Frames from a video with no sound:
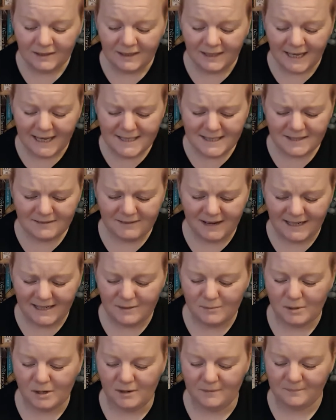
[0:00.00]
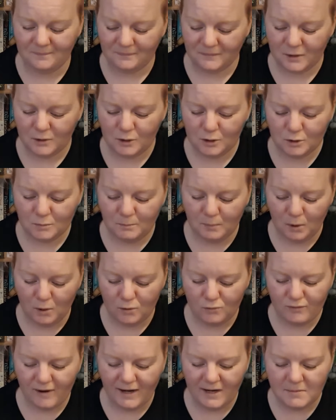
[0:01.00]
Is there anyone whose
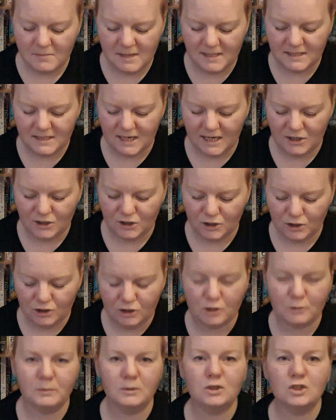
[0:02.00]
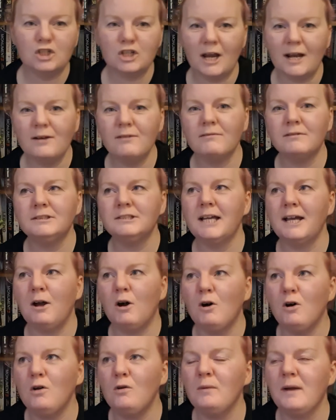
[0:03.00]
book recommendations you will generally
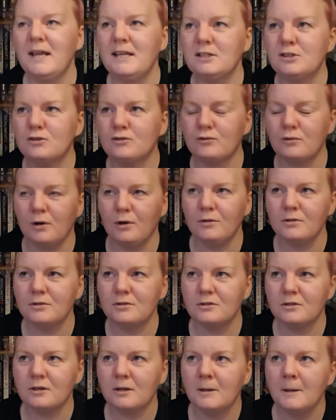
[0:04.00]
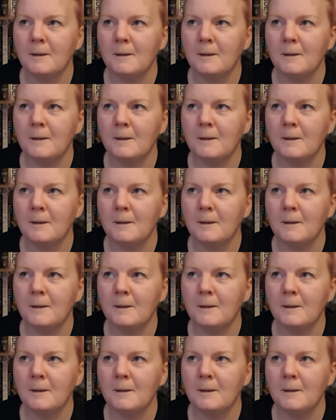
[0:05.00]
always trust?